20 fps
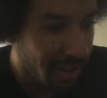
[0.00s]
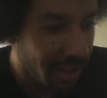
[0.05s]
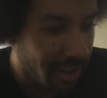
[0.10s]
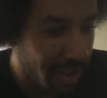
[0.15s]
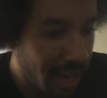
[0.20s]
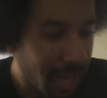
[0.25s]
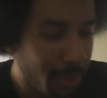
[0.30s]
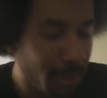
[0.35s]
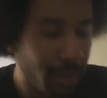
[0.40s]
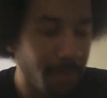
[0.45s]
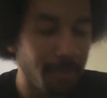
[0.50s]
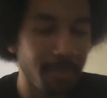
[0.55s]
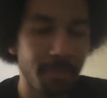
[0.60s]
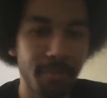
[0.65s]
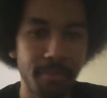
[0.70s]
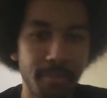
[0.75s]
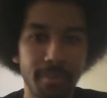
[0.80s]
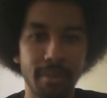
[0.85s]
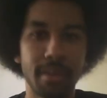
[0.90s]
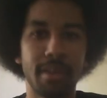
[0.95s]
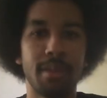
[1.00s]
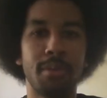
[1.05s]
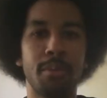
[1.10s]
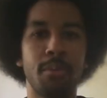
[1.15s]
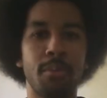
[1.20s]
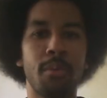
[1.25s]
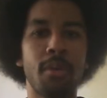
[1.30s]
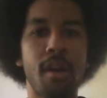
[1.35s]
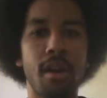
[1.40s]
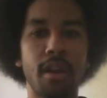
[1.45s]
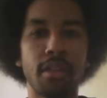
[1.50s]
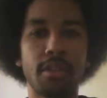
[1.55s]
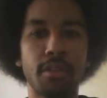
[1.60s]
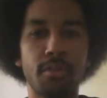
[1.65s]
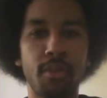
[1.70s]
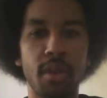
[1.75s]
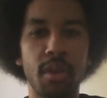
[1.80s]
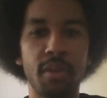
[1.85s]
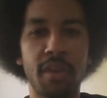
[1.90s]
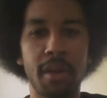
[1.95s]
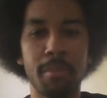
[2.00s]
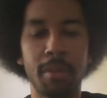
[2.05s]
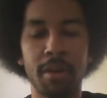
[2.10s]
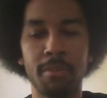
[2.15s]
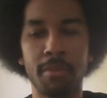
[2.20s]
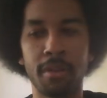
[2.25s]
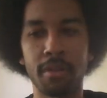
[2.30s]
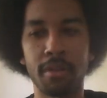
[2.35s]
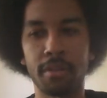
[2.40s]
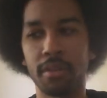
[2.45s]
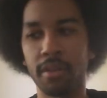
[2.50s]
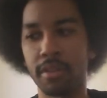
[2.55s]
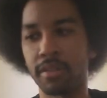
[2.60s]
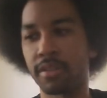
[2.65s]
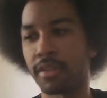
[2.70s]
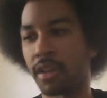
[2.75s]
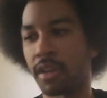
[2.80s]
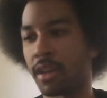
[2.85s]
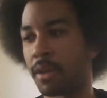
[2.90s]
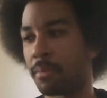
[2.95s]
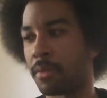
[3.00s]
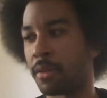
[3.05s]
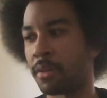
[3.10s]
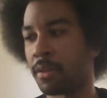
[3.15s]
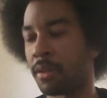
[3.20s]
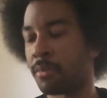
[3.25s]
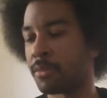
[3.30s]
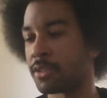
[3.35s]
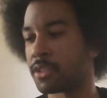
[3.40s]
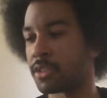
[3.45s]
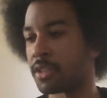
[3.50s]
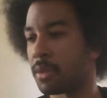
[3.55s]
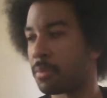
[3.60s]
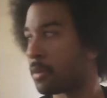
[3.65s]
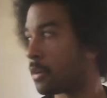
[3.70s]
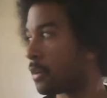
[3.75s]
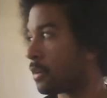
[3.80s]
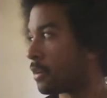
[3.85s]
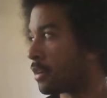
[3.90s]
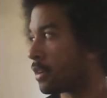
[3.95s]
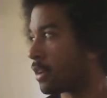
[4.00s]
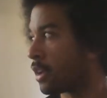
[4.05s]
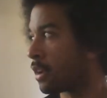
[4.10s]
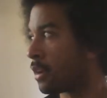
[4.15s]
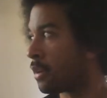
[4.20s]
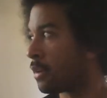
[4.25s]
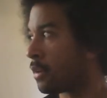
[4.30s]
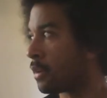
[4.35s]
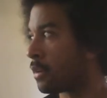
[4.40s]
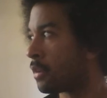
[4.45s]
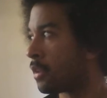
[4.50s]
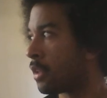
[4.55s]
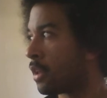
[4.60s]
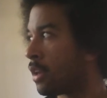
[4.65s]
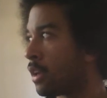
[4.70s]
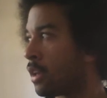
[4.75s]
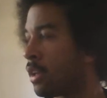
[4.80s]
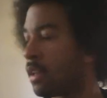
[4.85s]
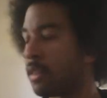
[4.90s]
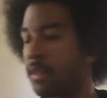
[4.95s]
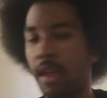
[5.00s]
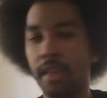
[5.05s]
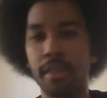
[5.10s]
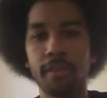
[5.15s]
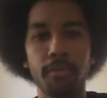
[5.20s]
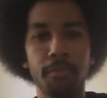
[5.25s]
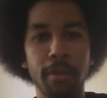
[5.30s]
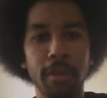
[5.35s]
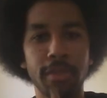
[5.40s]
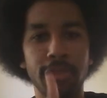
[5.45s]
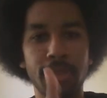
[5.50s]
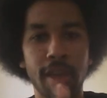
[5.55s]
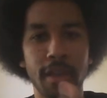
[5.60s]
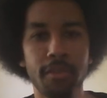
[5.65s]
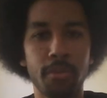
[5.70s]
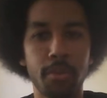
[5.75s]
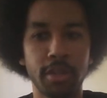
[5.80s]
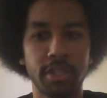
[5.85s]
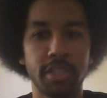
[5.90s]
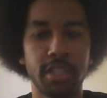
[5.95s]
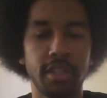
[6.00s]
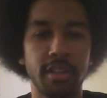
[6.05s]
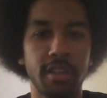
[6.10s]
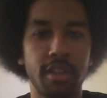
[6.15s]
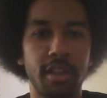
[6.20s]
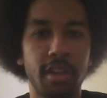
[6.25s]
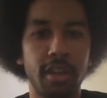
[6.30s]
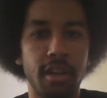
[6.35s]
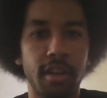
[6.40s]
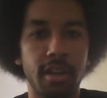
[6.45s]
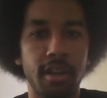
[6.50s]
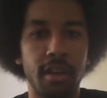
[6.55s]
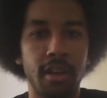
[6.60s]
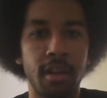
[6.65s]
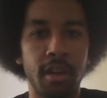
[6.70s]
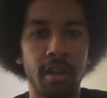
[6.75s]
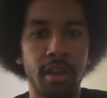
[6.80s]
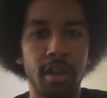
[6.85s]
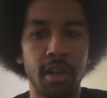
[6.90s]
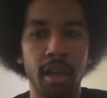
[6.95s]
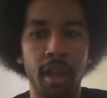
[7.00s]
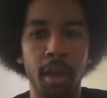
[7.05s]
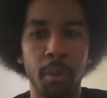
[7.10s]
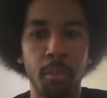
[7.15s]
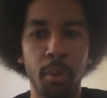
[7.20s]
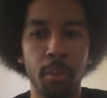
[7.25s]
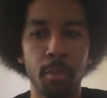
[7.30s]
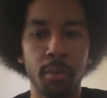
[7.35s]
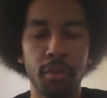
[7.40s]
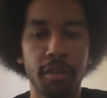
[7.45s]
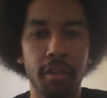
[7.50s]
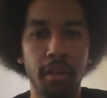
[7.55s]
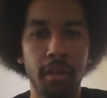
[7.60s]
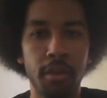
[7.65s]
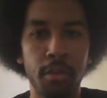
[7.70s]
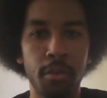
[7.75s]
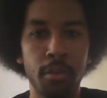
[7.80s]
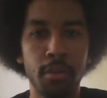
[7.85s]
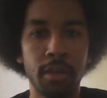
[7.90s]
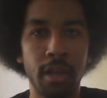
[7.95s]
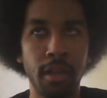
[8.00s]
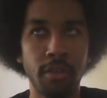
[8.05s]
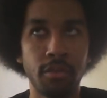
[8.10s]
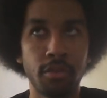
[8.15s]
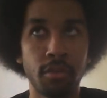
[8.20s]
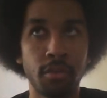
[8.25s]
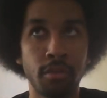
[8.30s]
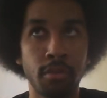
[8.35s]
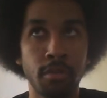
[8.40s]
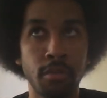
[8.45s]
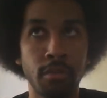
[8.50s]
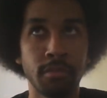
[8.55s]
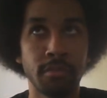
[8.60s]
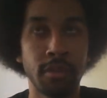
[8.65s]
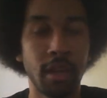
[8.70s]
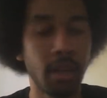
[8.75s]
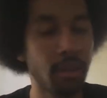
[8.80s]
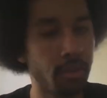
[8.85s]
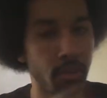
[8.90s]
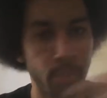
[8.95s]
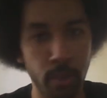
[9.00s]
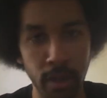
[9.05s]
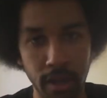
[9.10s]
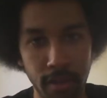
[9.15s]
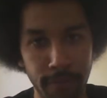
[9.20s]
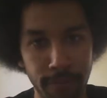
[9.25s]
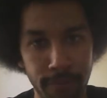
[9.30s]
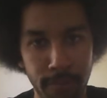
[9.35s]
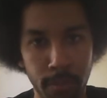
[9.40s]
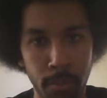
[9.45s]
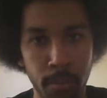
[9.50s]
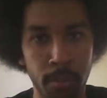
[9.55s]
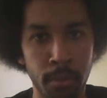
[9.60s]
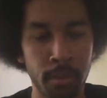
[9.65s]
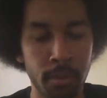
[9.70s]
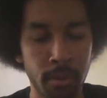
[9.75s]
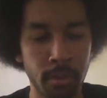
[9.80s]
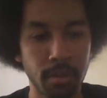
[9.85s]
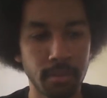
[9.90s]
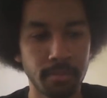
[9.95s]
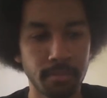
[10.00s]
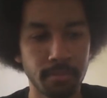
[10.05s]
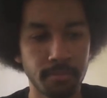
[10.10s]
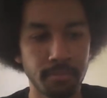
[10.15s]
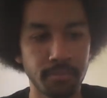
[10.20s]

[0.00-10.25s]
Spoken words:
Anyway, we're already at the 25-minute mark, so let's shut up here. I'm going to shut up here and get going. That's for me. Thank you for watching. And we will see you later next week for